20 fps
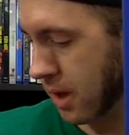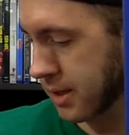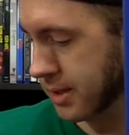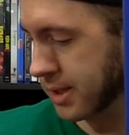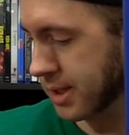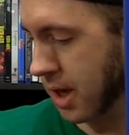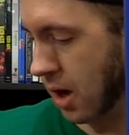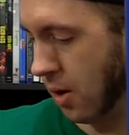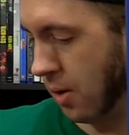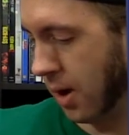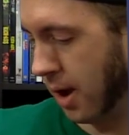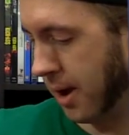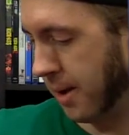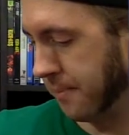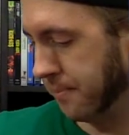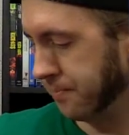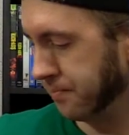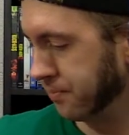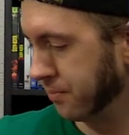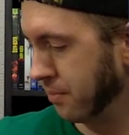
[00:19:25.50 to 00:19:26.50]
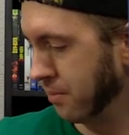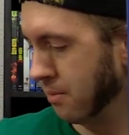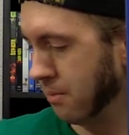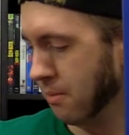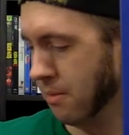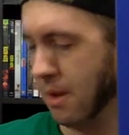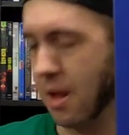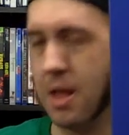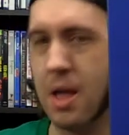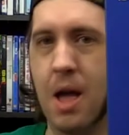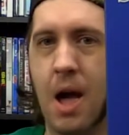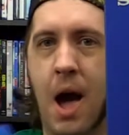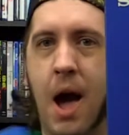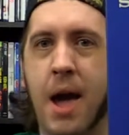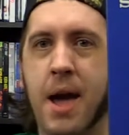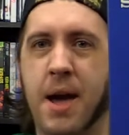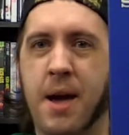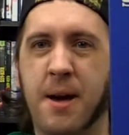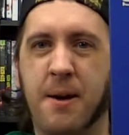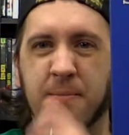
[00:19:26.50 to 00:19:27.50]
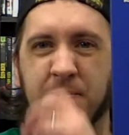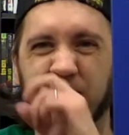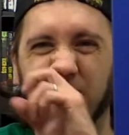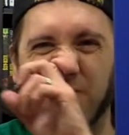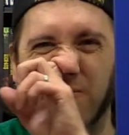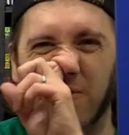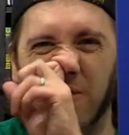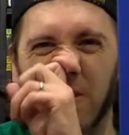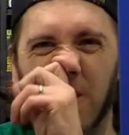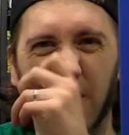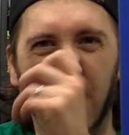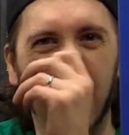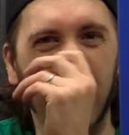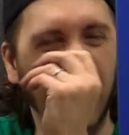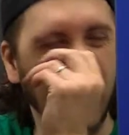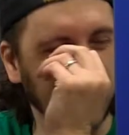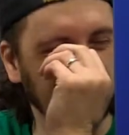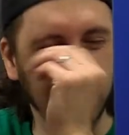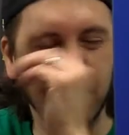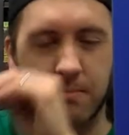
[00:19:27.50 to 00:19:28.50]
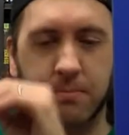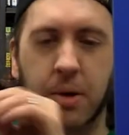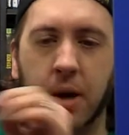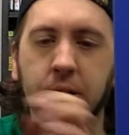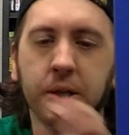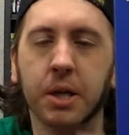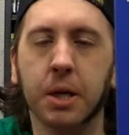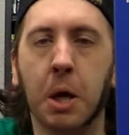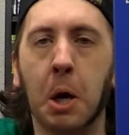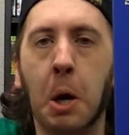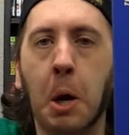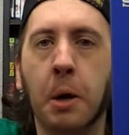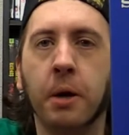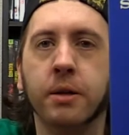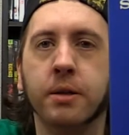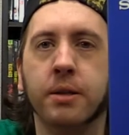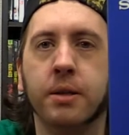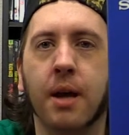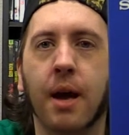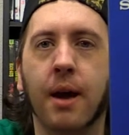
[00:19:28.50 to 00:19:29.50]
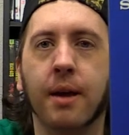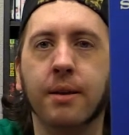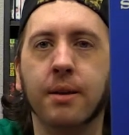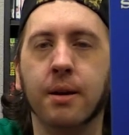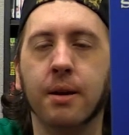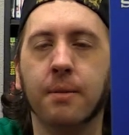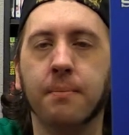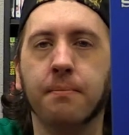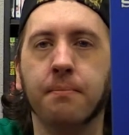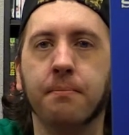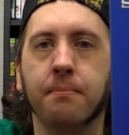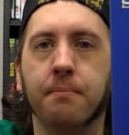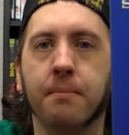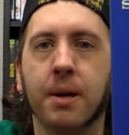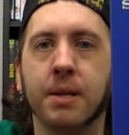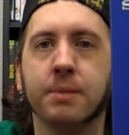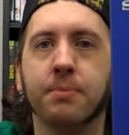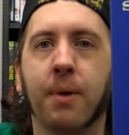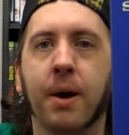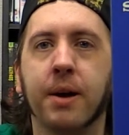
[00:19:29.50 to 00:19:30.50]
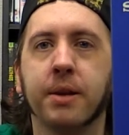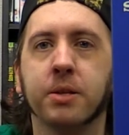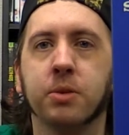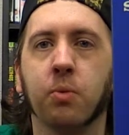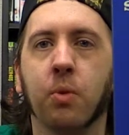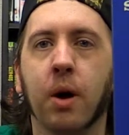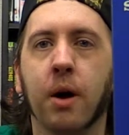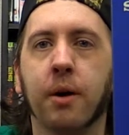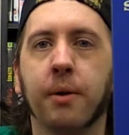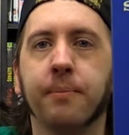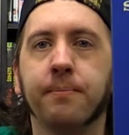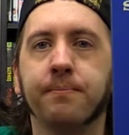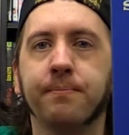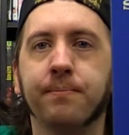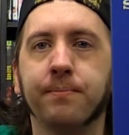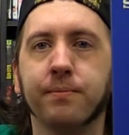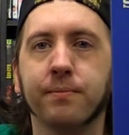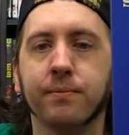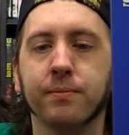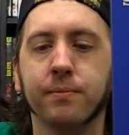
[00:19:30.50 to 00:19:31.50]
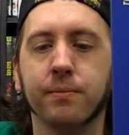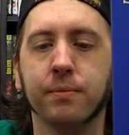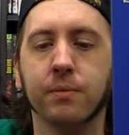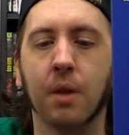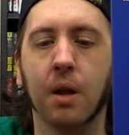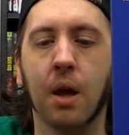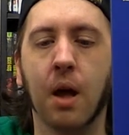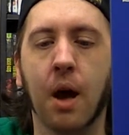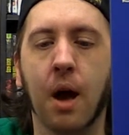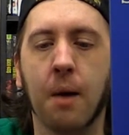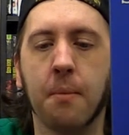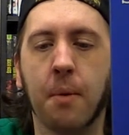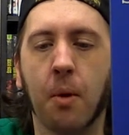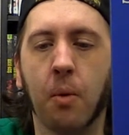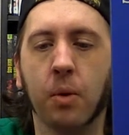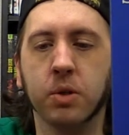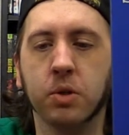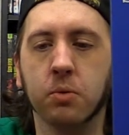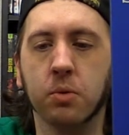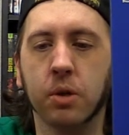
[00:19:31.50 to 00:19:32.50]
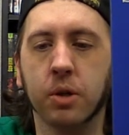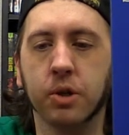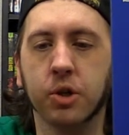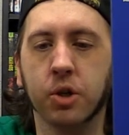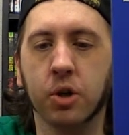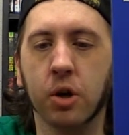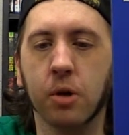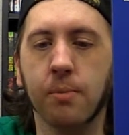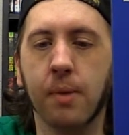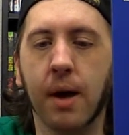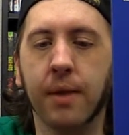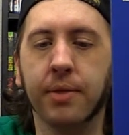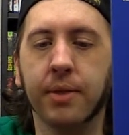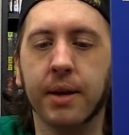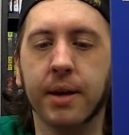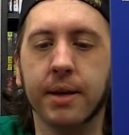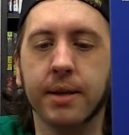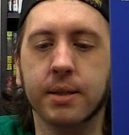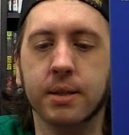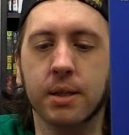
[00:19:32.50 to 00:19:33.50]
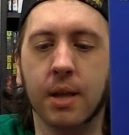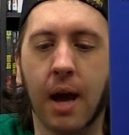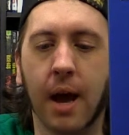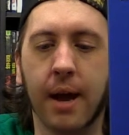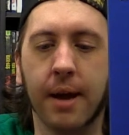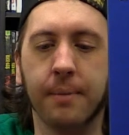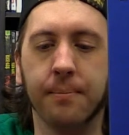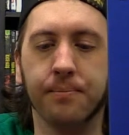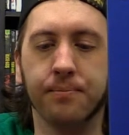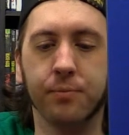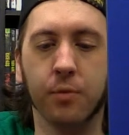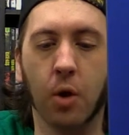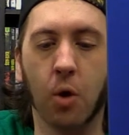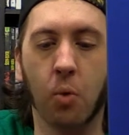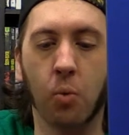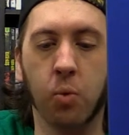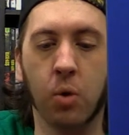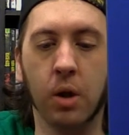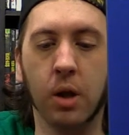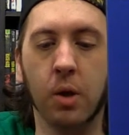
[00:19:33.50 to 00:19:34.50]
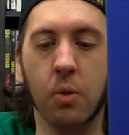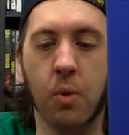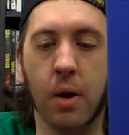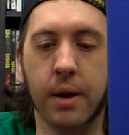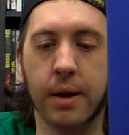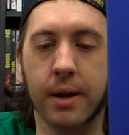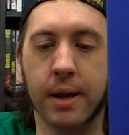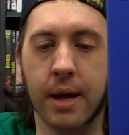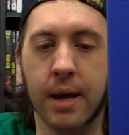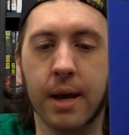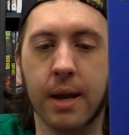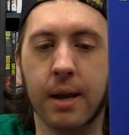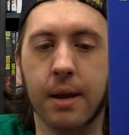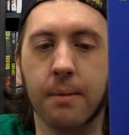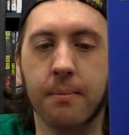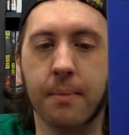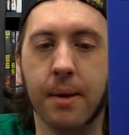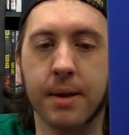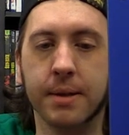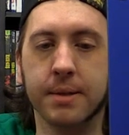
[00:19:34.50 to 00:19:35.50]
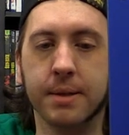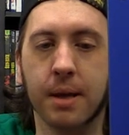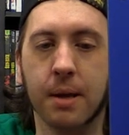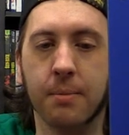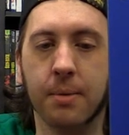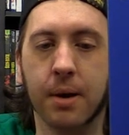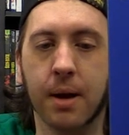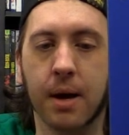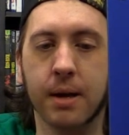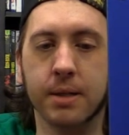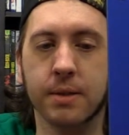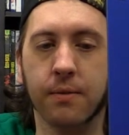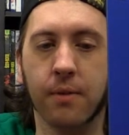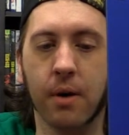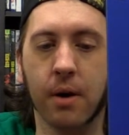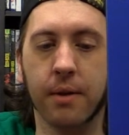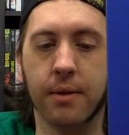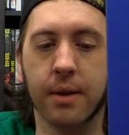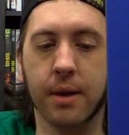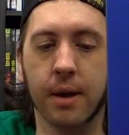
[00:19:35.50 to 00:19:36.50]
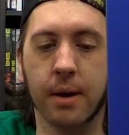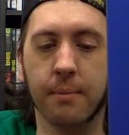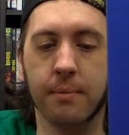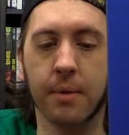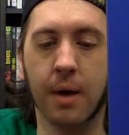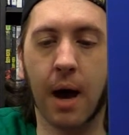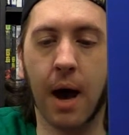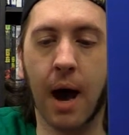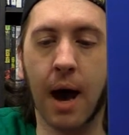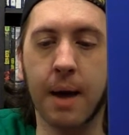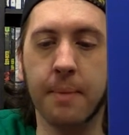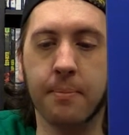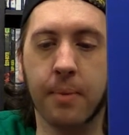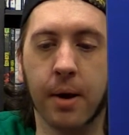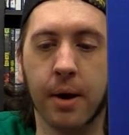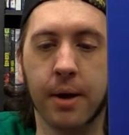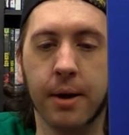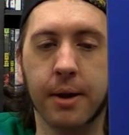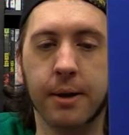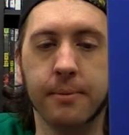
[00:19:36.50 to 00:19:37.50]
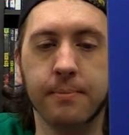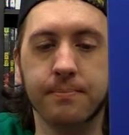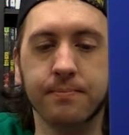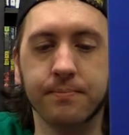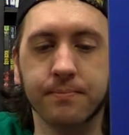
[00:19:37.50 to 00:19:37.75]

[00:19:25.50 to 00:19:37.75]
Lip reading: So I got Project Cars at Best Buy as well. I wasn't really sure about this. I really wanted to get it basically because of all the hype on it